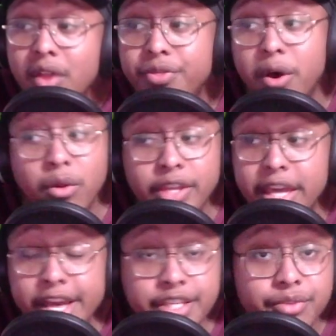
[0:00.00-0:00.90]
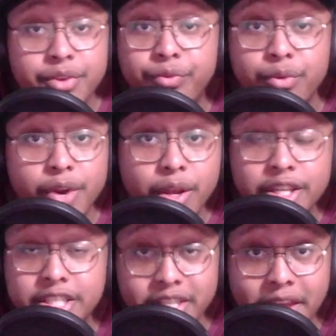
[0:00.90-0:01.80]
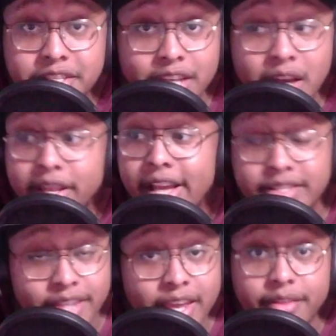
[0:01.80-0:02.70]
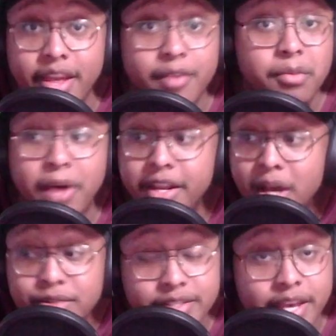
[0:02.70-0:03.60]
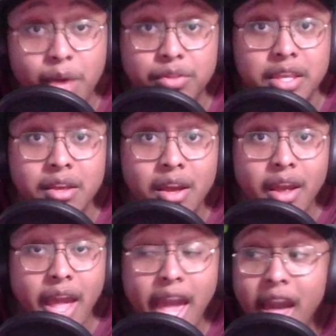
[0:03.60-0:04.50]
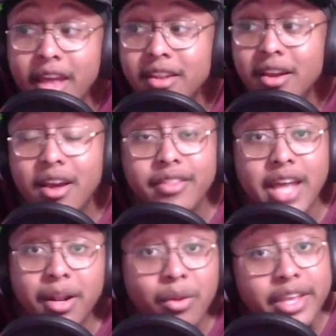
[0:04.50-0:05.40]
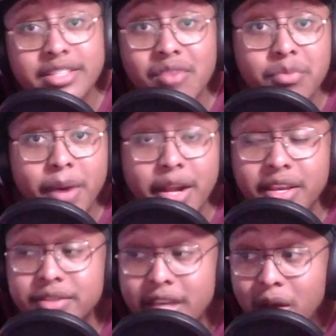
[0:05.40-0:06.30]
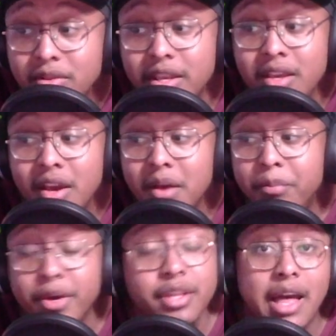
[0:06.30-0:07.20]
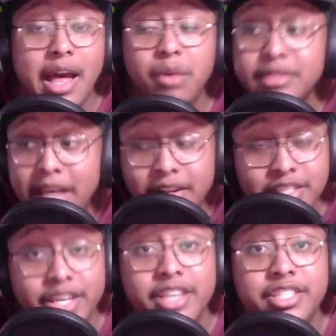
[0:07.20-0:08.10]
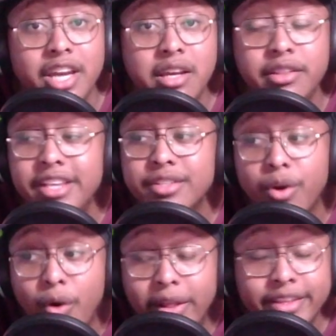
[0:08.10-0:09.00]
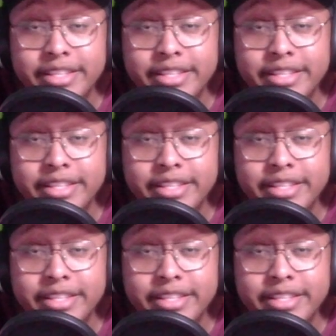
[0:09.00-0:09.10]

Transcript: the only injury for real is Chase Young. That's it. Everybody else is healthy. And not only is everybody else healthy, but outside of Chase Young, these are all of